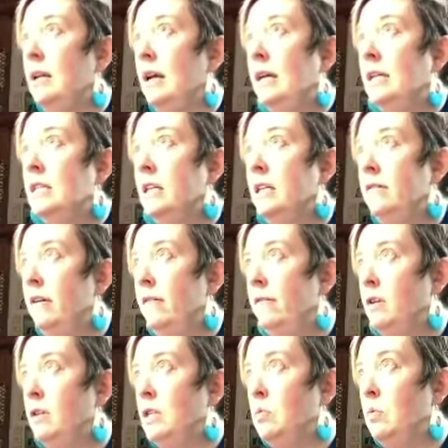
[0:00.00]
nice, even if
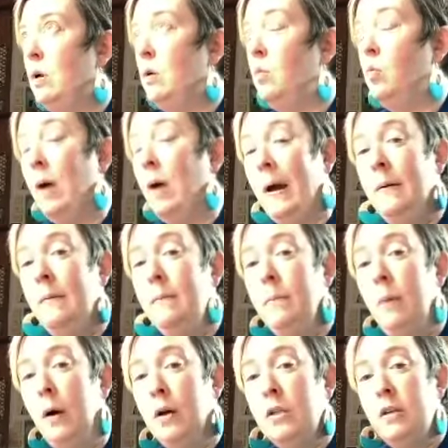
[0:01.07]
you just want to wet
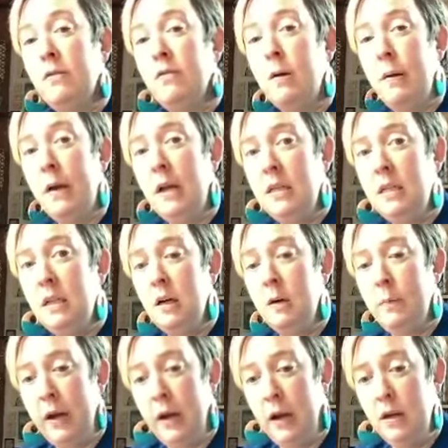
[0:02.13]
parts of your painting or
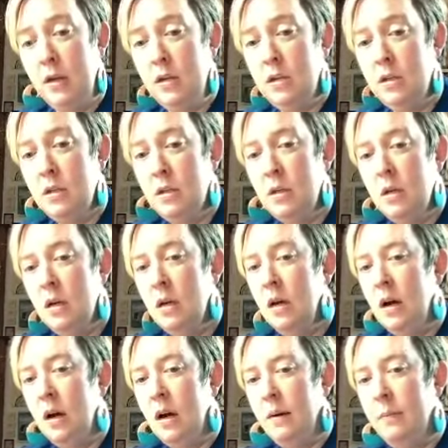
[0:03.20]
page
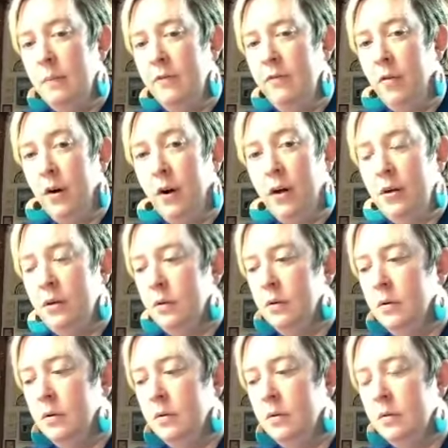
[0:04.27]
before
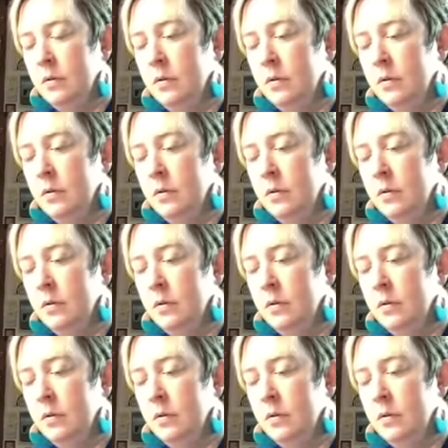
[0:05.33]
you